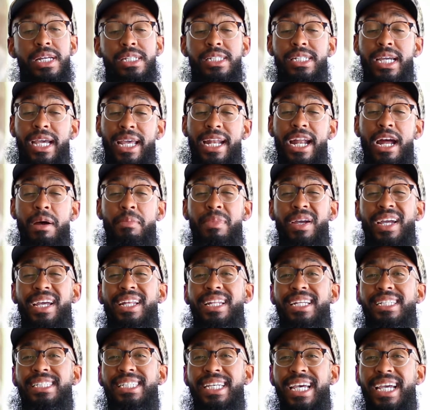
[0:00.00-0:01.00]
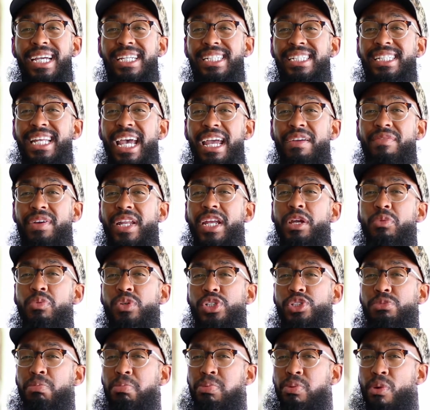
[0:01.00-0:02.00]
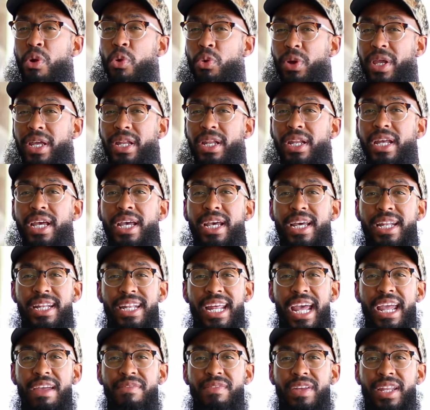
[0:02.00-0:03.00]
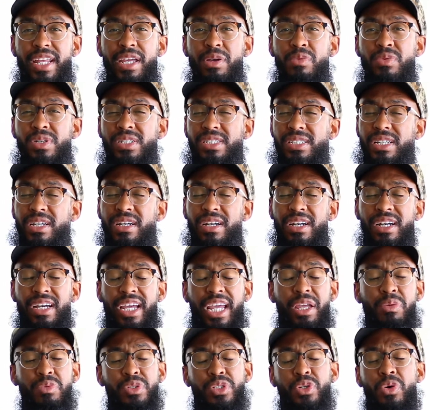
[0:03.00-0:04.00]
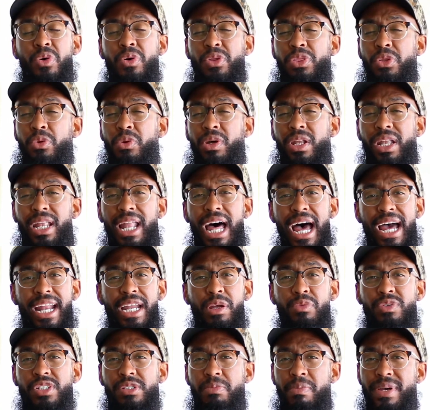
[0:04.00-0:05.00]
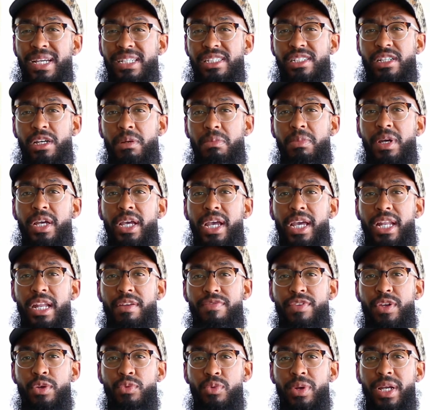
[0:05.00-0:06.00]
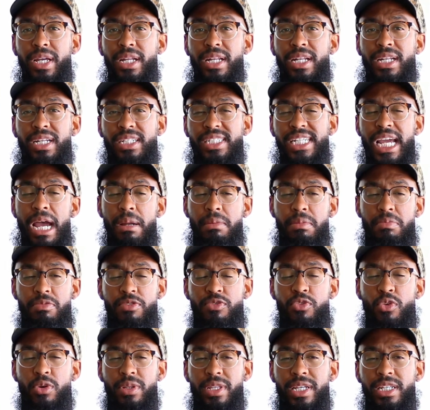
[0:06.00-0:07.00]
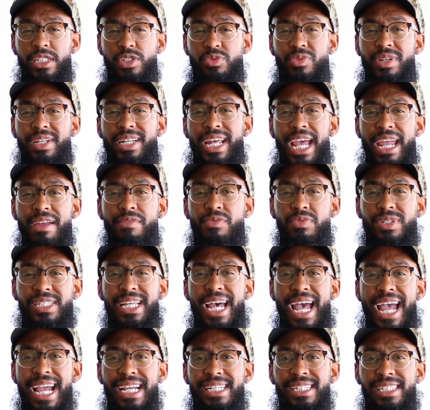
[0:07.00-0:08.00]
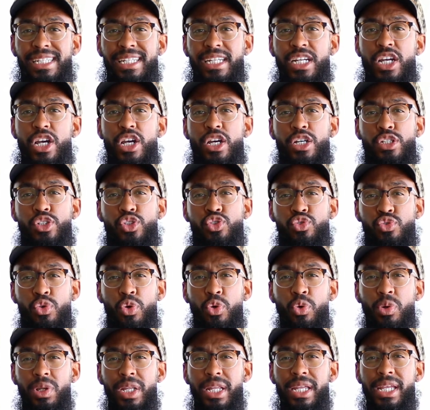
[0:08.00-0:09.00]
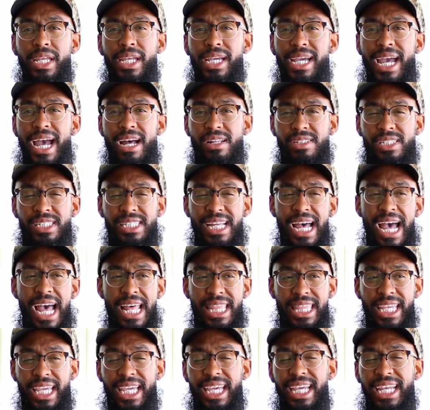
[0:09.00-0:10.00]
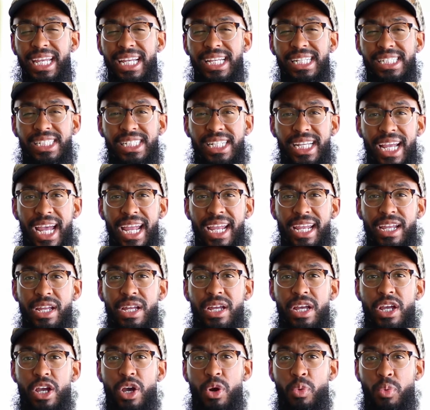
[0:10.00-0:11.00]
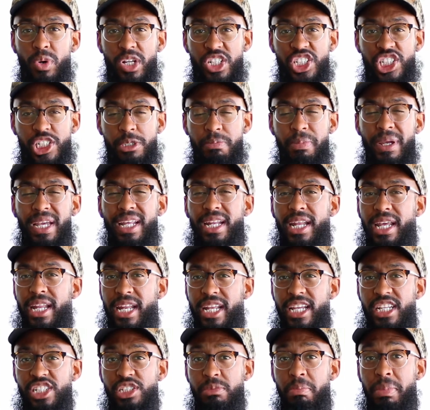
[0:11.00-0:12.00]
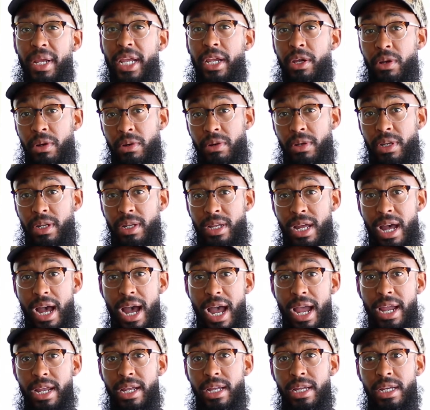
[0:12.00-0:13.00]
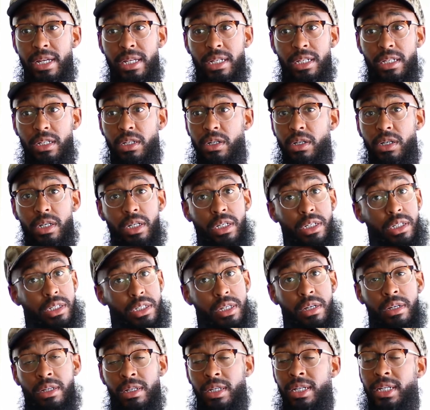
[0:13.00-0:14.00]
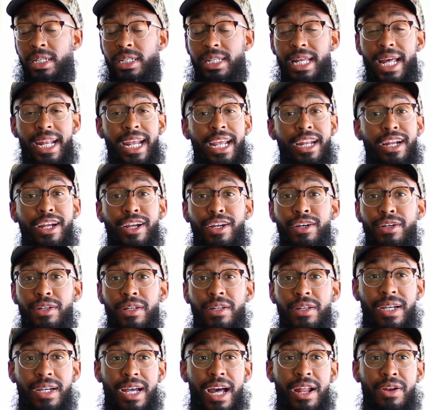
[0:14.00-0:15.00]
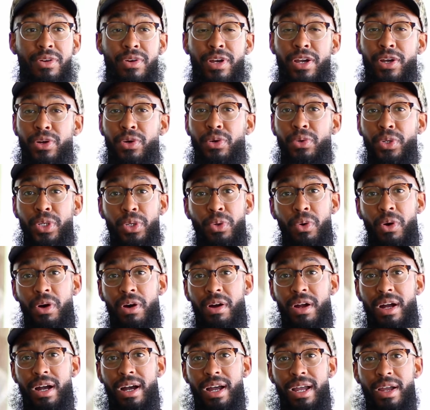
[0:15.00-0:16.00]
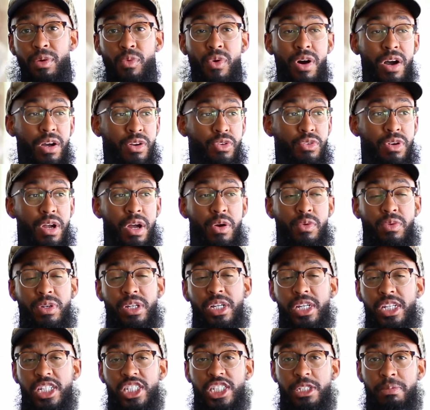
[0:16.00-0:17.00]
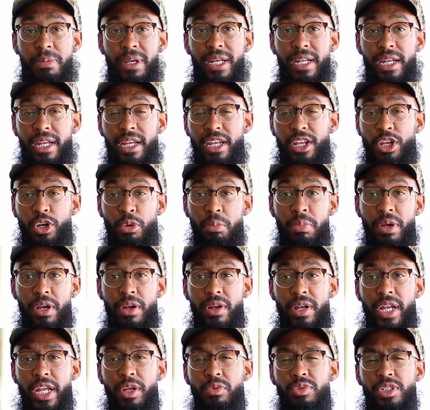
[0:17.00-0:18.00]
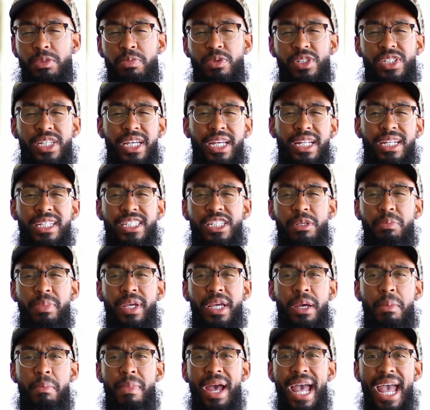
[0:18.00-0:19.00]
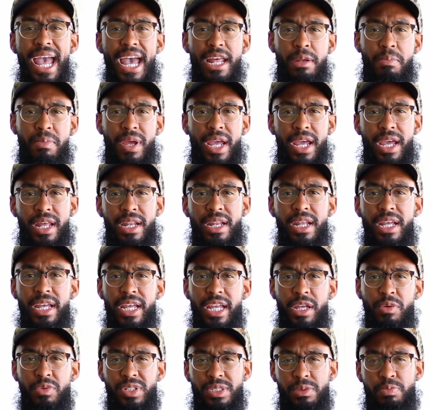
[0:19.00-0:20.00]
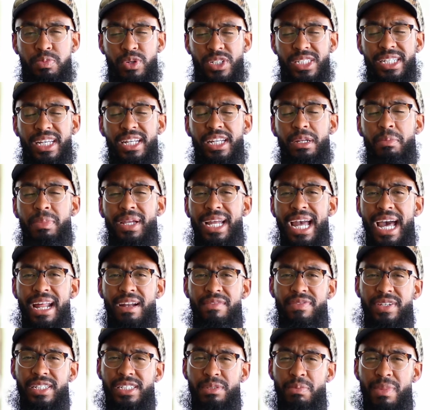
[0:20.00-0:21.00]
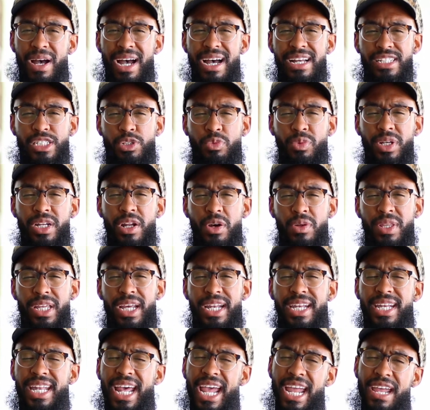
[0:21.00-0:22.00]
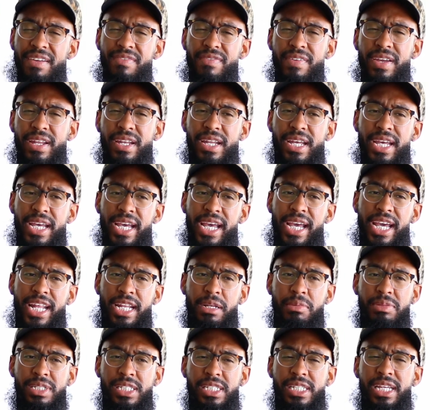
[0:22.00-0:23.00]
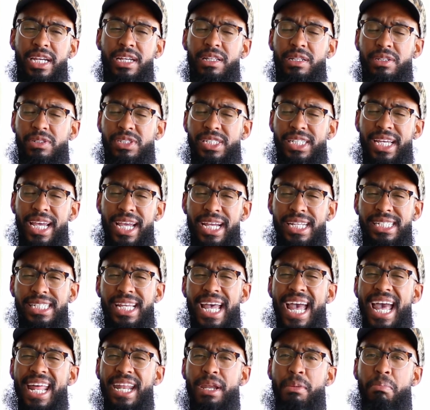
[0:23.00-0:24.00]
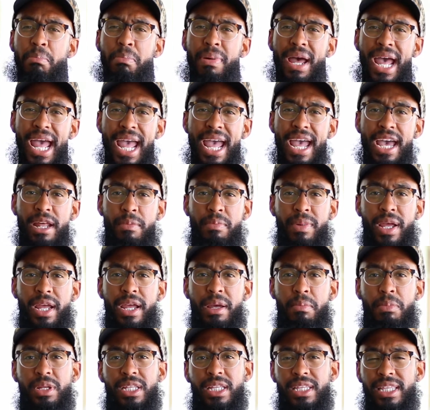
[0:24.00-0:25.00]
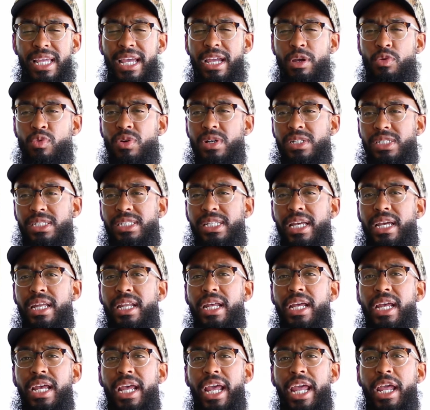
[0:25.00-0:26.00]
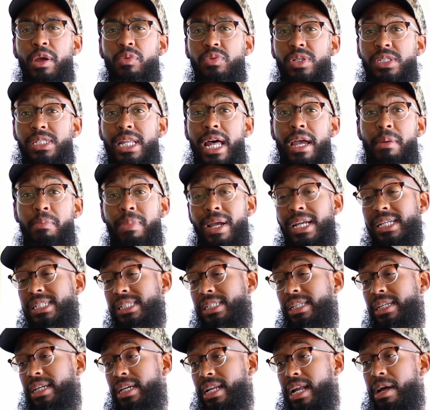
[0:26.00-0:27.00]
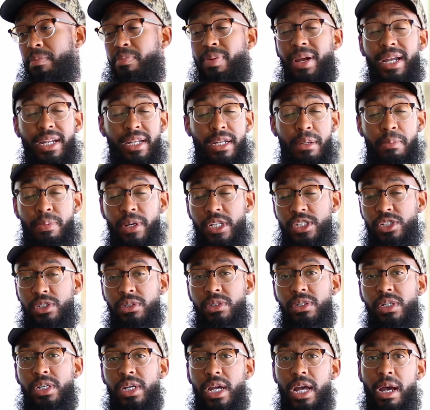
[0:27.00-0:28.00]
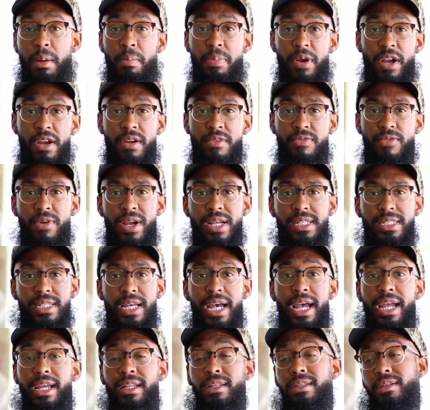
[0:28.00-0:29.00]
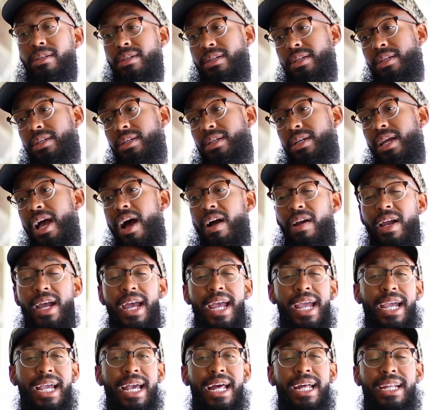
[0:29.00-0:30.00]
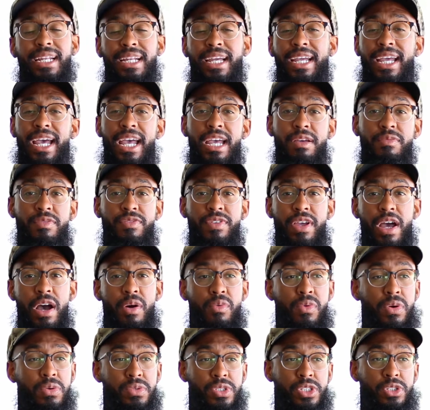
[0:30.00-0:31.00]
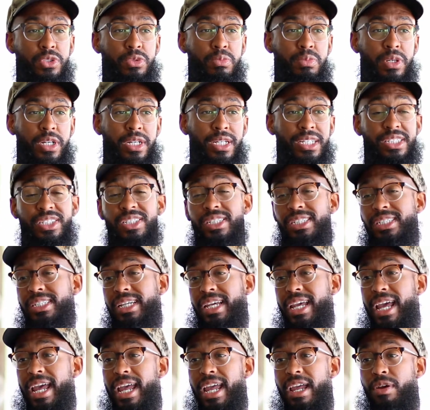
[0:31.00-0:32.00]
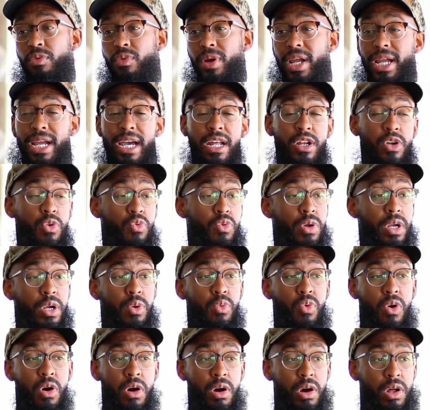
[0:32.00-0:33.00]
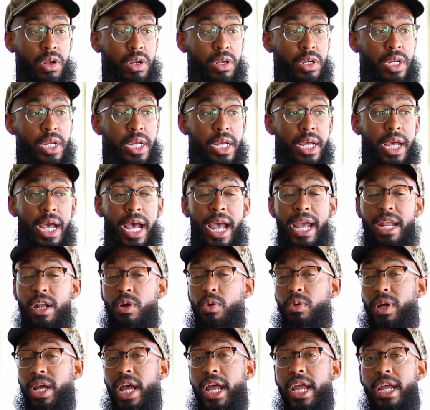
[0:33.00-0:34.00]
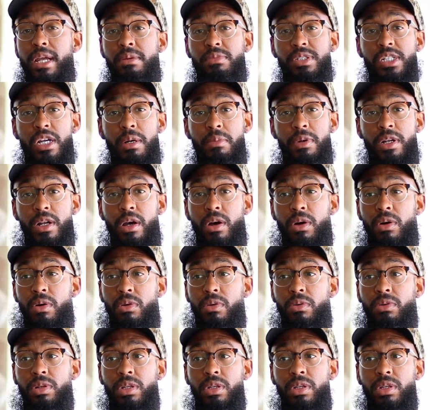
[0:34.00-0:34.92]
Check it out, man. In the text, David, he was broken. David, he was going through a lot. He was messed up. And if you read in the chapter before this one, David was actually drooling outside the king's gate with spit in his beard. All right, look, that ain't a good I don't care who you are. All right, walking around with spit in your beard, and he was pretending to be a madman. He was pretending to be out of his mind. So we know that David in this particular text had it bad, man. But the thing was that he was like, basically, and I'm painting the picture, I'm paraphrasing, hey, look, y'all can hang out in the cave if y'all want to, but it's just a cave. We ain't got no running water, ain't no games coming on.